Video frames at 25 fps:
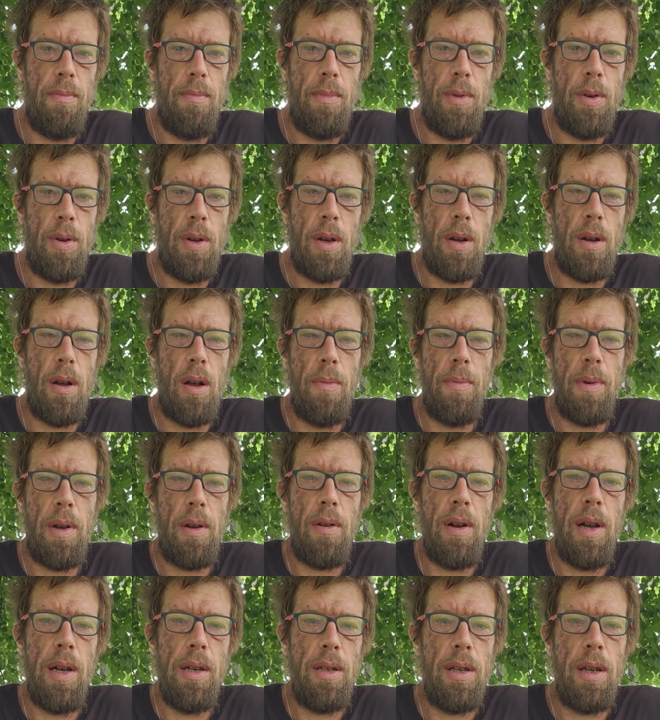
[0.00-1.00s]
you can call me
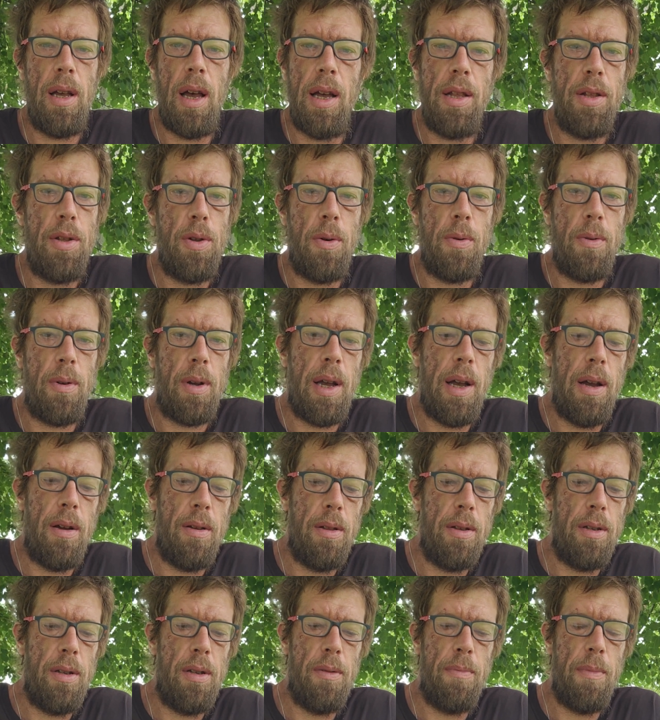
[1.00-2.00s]
crazy, I don't care,
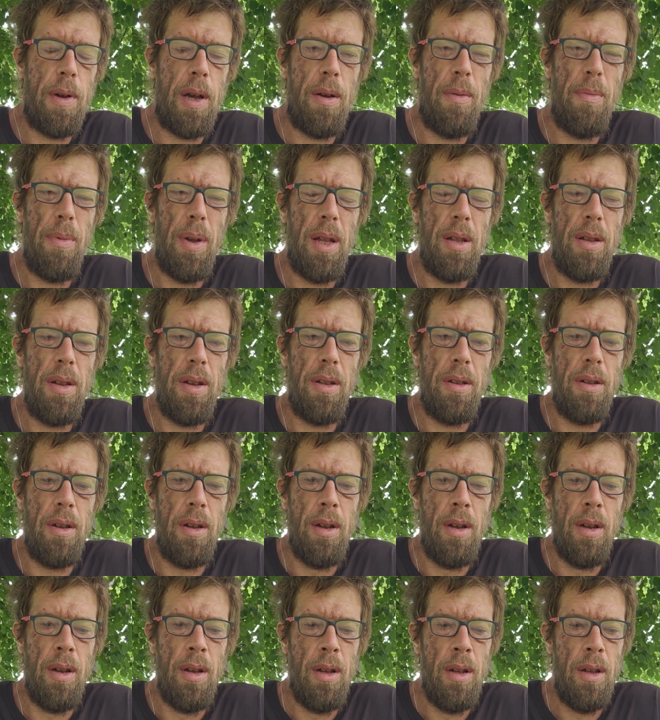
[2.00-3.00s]
this is my opinion.
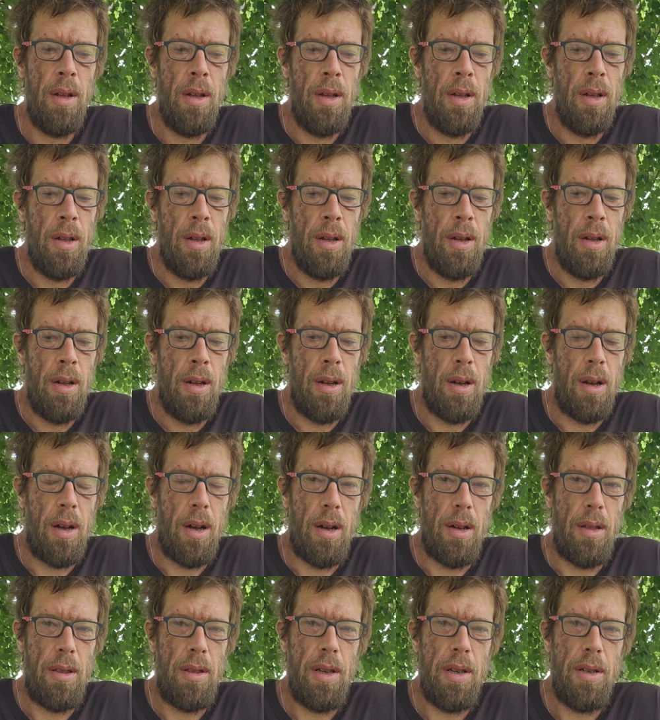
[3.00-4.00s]

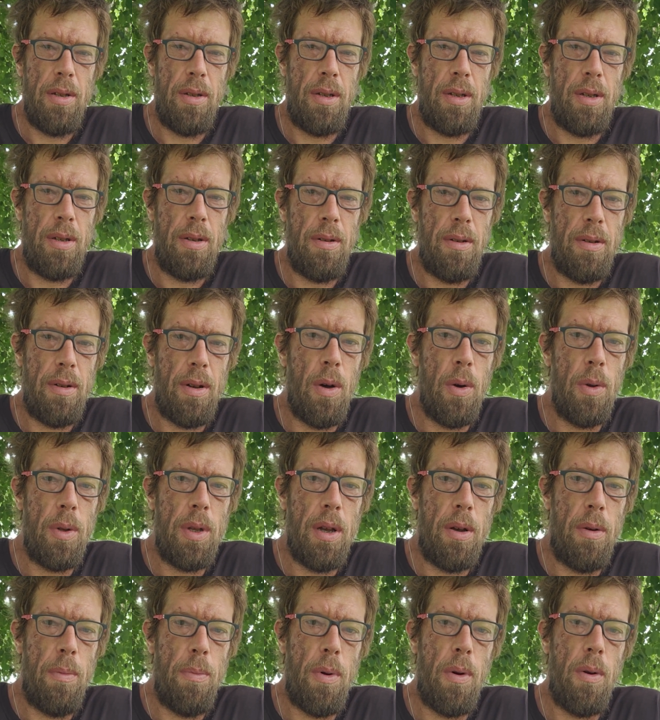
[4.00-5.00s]
These
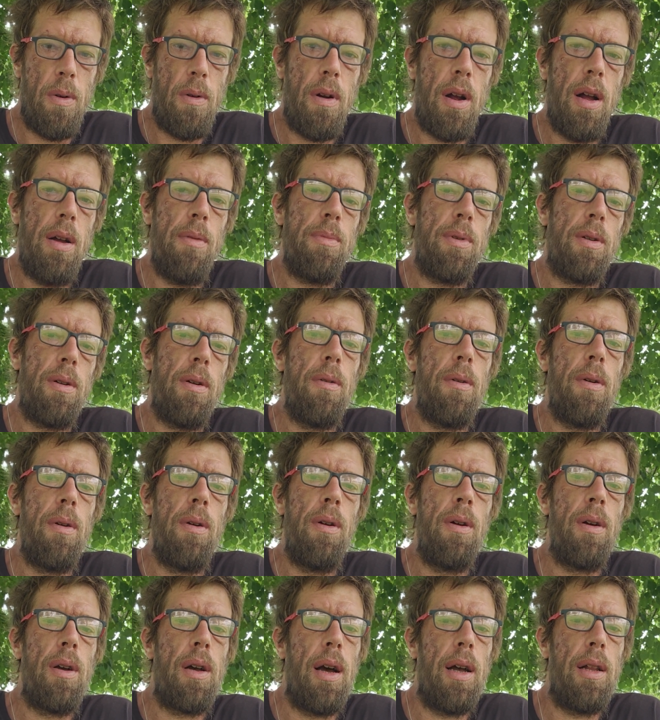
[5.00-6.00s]
hotel programs are
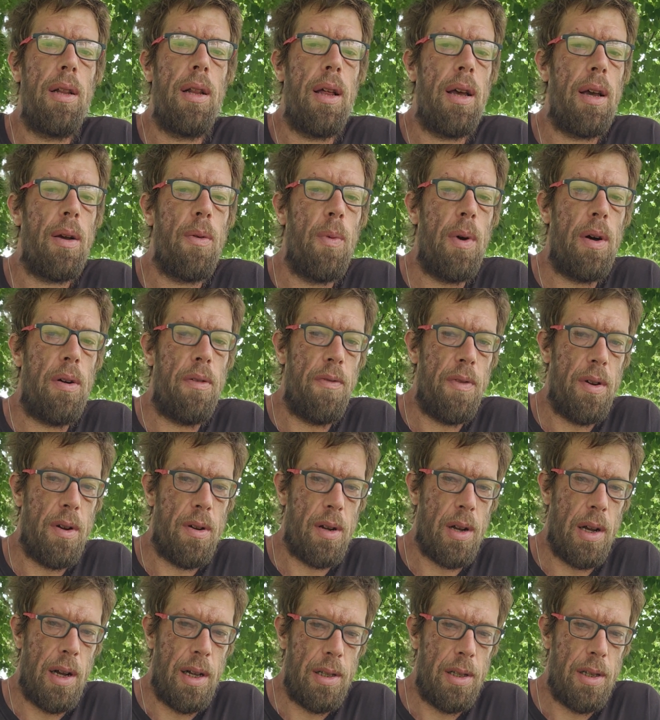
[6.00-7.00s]
kind of like welfare
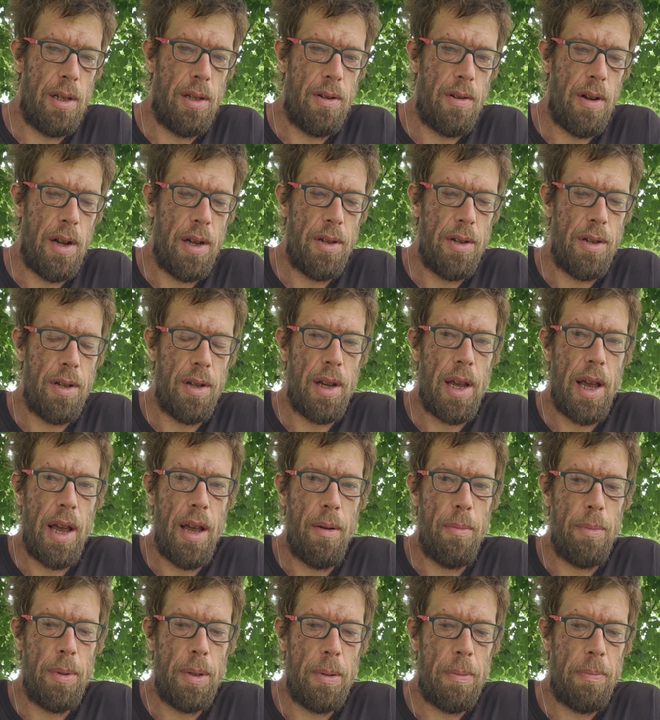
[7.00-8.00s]
concentration
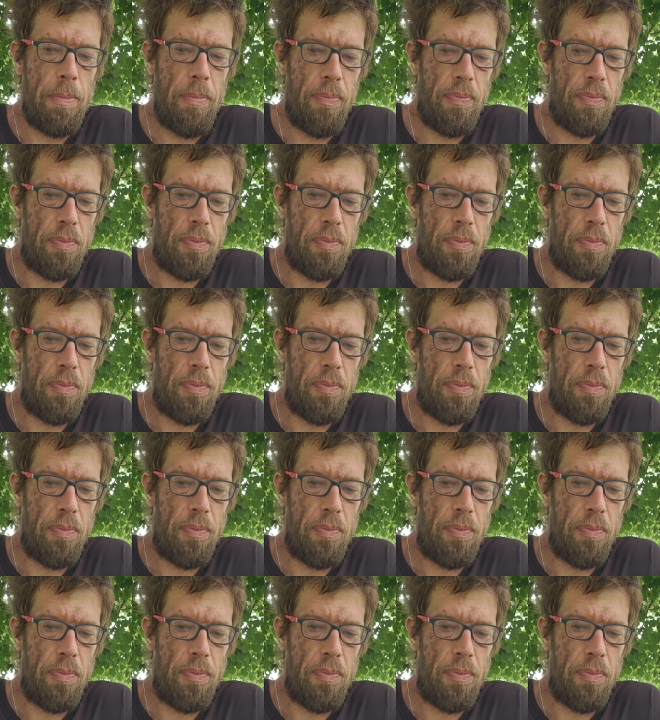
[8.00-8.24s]
camps,